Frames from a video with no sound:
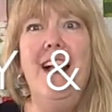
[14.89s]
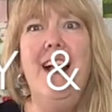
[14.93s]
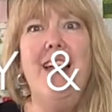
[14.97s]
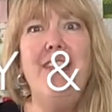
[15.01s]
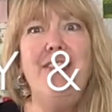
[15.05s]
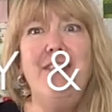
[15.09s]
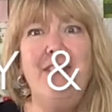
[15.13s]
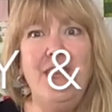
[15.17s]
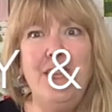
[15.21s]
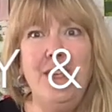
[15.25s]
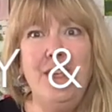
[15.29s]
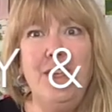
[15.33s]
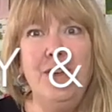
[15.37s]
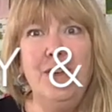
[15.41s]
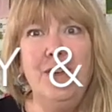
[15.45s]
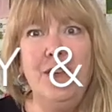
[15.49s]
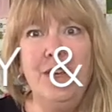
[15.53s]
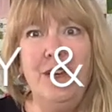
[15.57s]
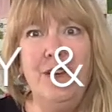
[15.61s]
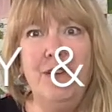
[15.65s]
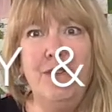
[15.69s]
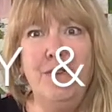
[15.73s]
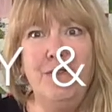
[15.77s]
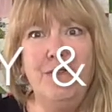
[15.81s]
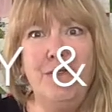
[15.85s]
I think you're
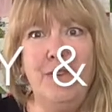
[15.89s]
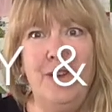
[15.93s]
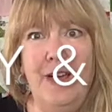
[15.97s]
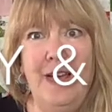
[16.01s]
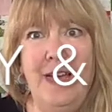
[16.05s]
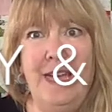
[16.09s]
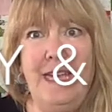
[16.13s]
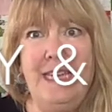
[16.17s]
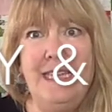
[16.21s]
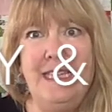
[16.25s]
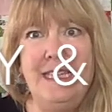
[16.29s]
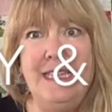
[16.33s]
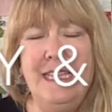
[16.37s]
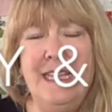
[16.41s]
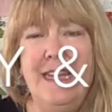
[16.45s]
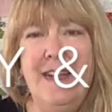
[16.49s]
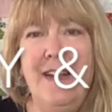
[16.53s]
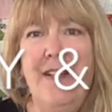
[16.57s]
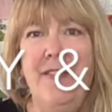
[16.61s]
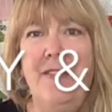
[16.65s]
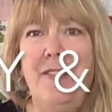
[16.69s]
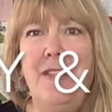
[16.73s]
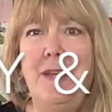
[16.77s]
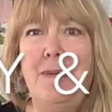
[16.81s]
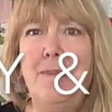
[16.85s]
going to find
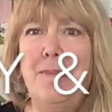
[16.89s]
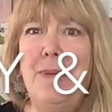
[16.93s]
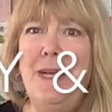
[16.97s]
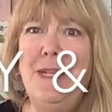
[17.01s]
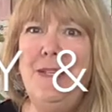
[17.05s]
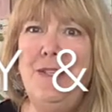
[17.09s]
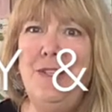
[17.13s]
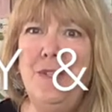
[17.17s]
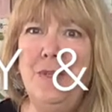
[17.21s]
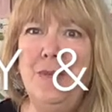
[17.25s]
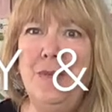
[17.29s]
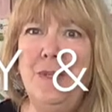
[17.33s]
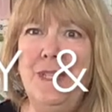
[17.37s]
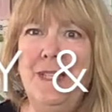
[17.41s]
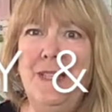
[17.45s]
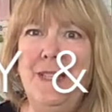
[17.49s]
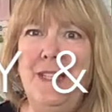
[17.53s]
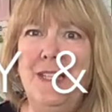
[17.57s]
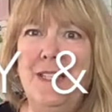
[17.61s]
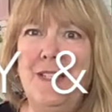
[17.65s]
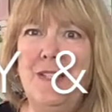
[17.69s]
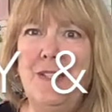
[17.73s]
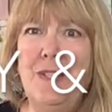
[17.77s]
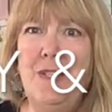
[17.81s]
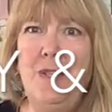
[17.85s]
that by doing
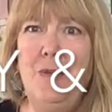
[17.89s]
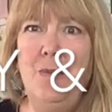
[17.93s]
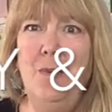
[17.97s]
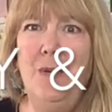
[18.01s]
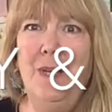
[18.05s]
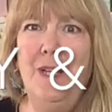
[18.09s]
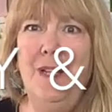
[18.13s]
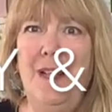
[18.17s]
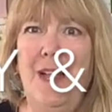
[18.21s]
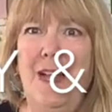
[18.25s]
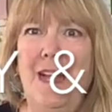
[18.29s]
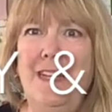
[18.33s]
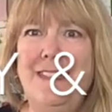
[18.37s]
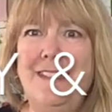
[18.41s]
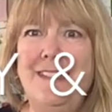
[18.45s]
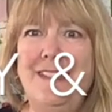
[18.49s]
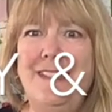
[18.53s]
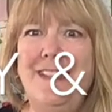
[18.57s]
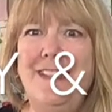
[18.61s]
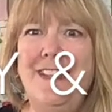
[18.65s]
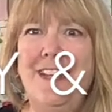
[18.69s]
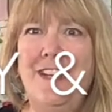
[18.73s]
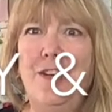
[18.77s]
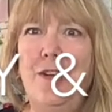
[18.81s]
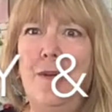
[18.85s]
this, you
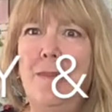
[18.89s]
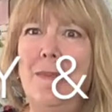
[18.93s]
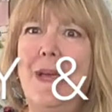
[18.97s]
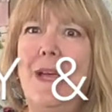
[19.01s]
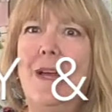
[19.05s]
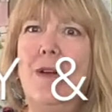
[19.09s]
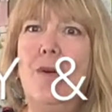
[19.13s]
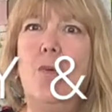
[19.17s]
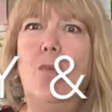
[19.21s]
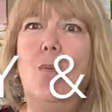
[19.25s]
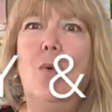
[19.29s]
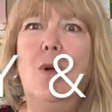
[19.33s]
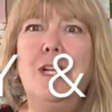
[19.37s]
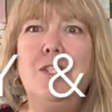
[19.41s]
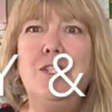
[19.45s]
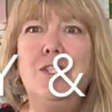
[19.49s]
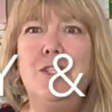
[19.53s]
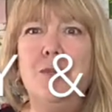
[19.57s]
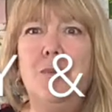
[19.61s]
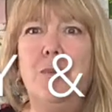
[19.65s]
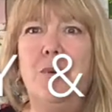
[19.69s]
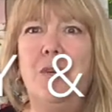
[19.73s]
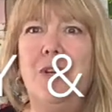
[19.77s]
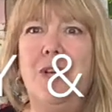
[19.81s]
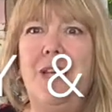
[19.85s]
realize that no matter what
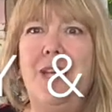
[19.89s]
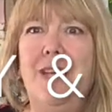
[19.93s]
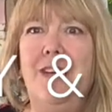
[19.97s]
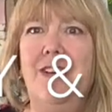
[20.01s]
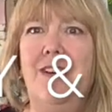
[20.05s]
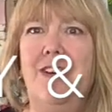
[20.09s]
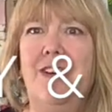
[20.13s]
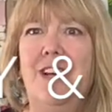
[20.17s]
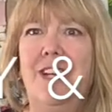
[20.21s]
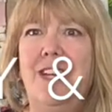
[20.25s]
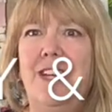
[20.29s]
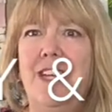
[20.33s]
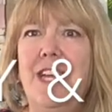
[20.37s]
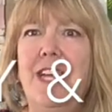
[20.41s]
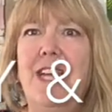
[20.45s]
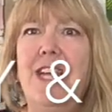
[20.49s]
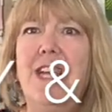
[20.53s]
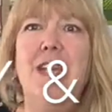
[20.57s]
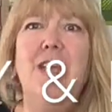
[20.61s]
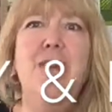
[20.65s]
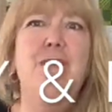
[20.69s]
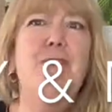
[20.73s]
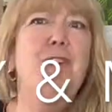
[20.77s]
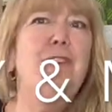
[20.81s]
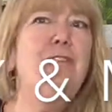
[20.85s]
you're working on,
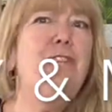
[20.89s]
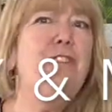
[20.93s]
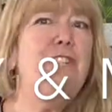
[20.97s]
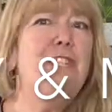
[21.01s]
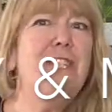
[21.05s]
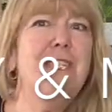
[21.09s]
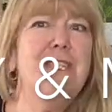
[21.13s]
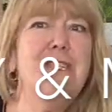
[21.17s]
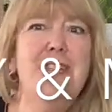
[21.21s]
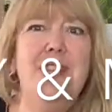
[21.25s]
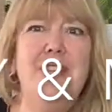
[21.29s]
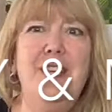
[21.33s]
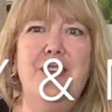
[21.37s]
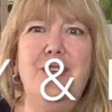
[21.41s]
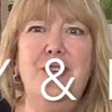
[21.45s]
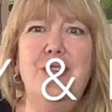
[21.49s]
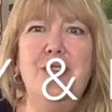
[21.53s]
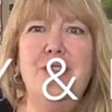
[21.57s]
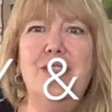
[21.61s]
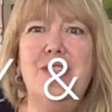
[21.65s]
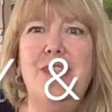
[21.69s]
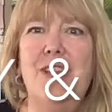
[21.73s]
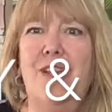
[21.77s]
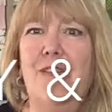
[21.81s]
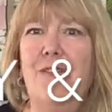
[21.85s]
if you just give
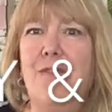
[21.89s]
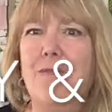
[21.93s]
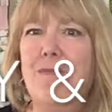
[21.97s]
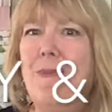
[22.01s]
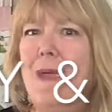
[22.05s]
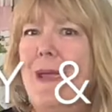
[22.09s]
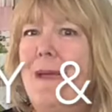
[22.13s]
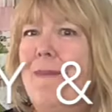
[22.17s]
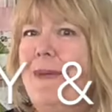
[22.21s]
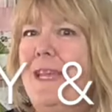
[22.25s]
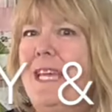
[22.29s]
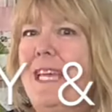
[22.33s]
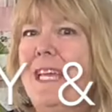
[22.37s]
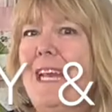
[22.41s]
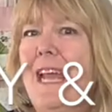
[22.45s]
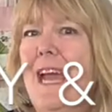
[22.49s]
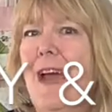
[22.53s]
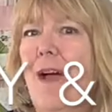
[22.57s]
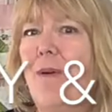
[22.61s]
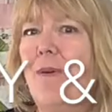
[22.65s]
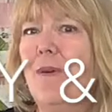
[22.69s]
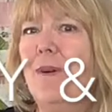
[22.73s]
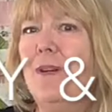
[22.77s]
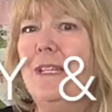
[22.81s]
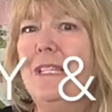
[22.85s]
yourself maybe an
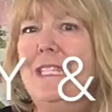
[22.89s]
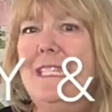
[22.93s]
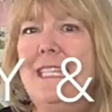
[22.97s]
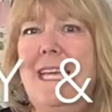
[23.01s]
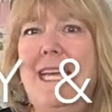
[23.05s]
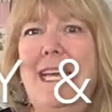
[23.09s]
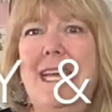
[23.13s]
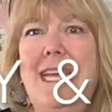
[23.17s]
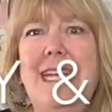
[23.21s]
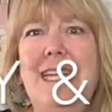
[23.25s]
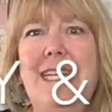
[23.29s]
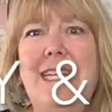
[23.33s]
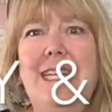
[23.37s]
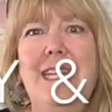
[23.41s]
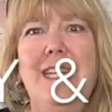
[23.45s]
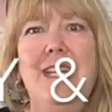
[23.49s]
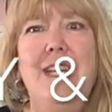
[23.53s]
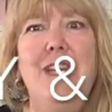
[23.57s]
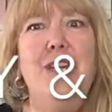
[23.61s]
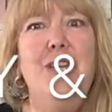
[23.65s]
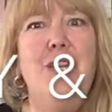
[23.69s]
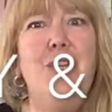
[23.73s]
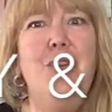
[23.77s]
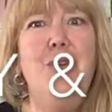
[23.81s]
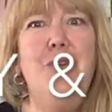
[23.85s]
hour a day,
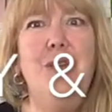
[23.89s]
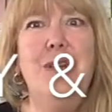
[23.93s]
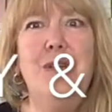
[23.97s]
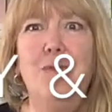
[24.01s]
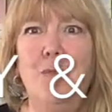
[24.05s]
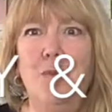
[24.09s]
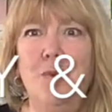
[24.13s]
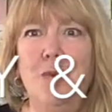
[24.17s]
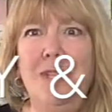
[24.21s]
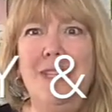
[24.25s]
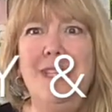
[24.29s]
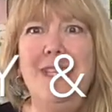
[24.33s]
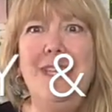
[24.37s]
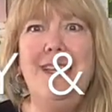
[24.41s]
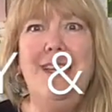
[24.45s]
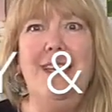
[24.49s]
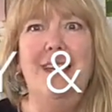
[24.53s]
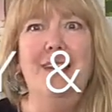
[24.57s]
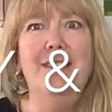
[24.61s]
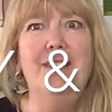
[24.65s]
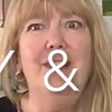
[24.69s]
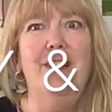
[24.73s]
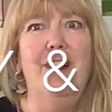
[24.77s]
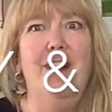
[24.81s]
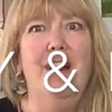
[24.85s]
you can really
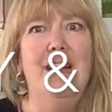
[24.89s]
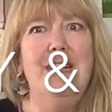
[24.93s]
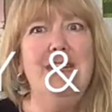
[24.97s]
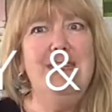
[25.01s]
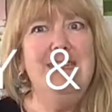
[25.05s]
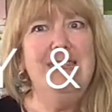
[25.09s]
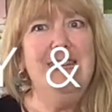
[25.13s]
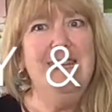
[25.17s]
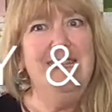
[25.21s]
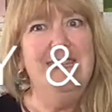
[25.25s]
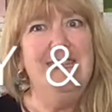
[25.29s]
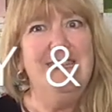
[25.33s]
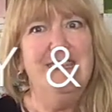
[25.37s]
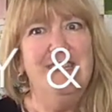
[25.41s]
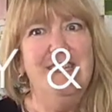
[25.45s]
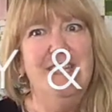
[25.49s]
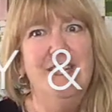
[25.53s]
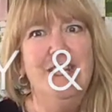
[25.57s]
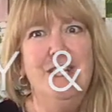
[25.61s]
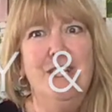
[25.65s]
get a lot done.